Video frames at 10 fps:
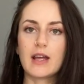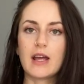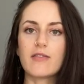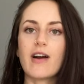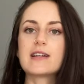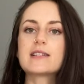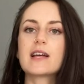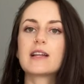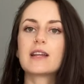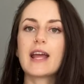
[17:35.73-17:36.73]
if I
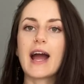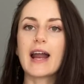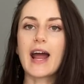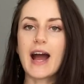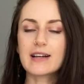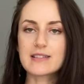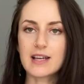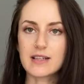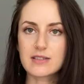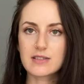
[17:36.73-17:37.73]
suddenly had
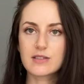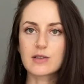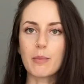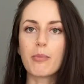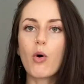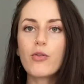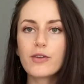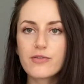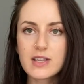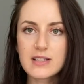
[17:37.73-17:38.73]
access to both
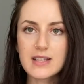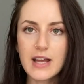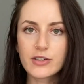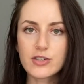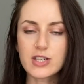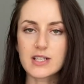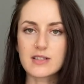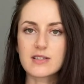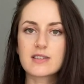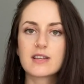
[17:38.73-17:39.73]
of these
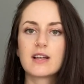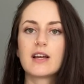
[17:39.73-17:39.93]
energies,